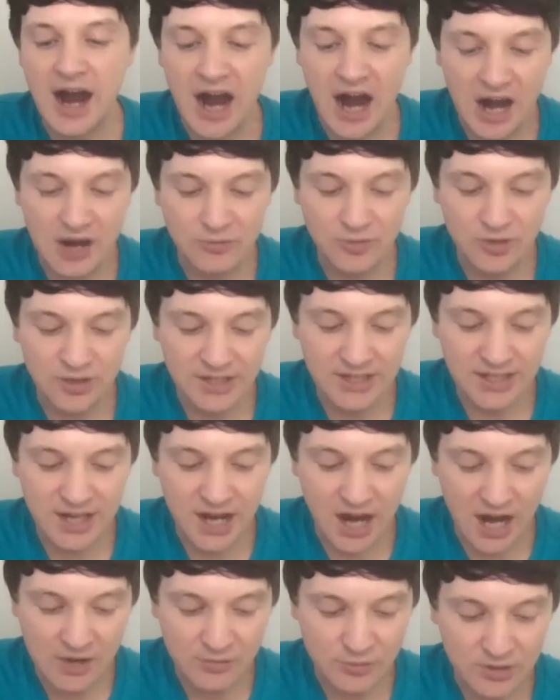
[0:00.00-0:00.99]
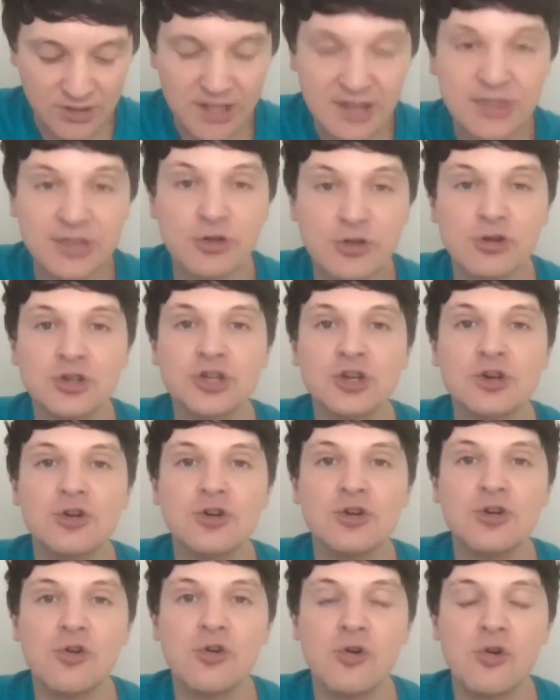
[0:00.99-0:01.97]
I, really, I really thought
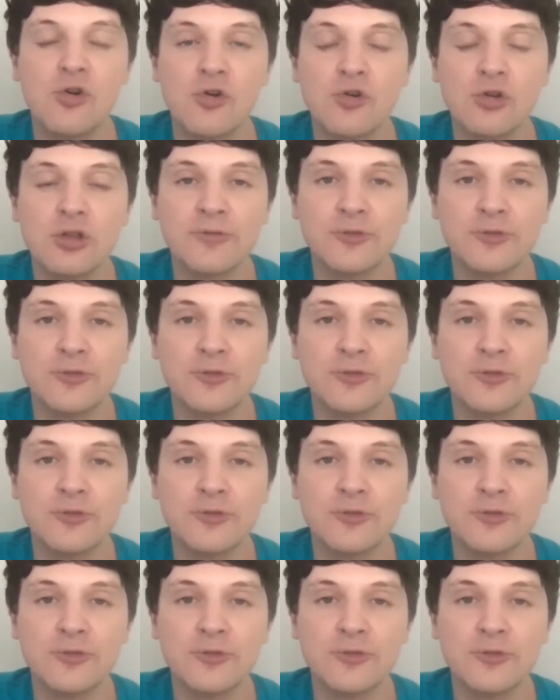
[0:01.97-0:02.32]
your all